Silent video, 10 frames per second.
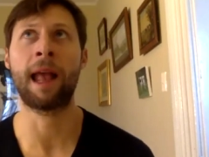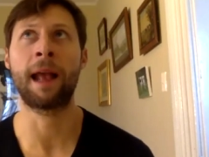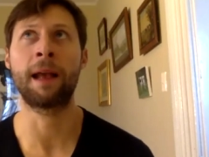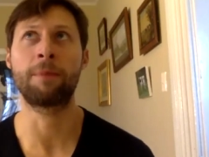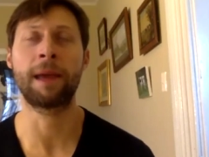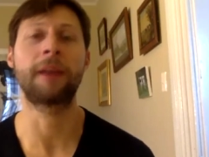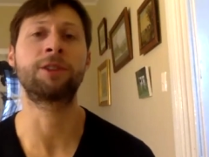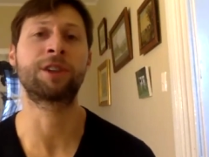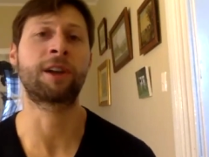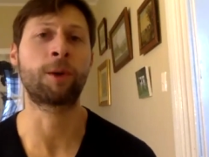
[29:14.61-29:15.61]
a
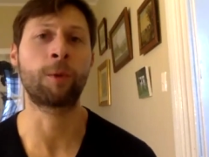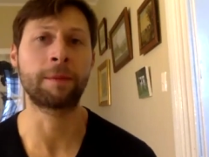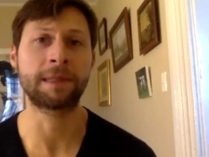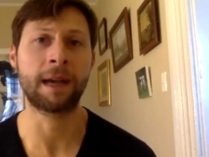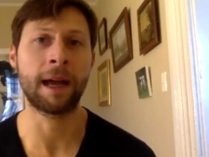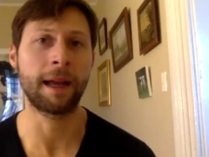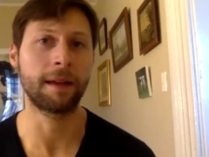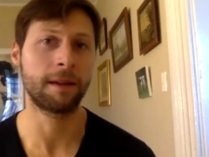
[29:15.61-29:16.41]
page on our website,